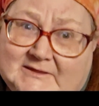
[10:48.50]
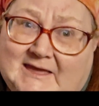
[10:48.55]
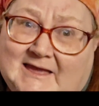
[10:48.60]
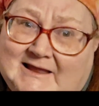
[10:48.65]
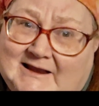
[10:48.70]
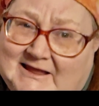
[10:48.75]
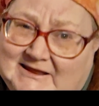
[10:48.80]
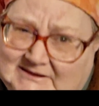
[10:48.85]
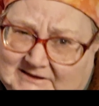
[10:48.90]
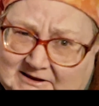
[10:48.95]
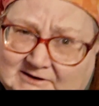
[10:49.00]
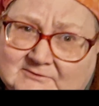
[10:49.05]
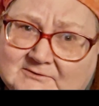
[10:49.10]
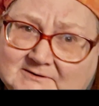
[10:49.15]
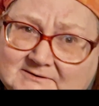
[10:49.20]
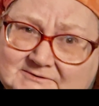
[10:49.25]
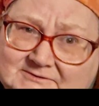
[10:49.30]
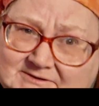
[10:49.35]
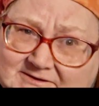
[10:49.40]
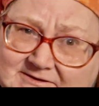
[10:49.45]
And I
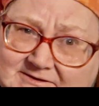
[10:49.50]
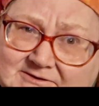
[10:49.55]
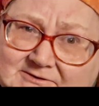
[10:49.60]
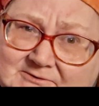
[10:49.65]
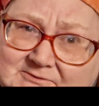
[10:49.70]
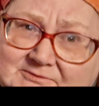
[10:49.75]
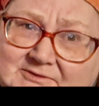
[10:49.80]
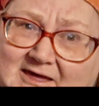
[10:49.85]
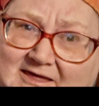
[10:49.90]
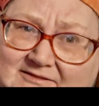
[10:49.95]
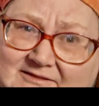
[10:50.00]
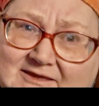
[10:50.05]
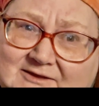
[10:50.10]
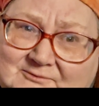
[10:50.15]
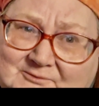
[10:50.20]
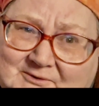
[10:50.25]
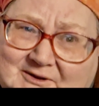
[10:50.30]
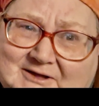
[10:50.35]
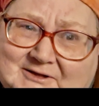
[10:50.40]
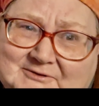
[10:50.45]
guarantee you that they
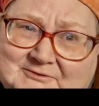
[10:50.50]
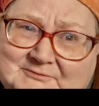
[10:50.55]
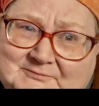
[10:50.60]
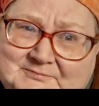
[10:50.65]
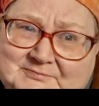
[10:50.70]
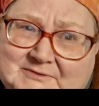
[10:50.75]
will,